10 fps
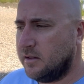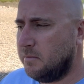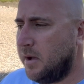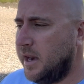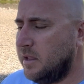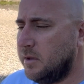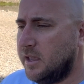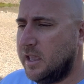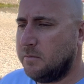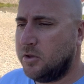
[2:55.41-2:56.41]
the mining
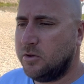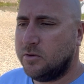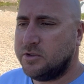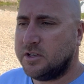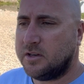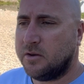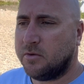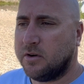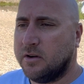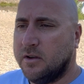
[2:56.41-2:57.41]
became huge, and there
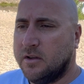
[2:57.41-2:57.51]
were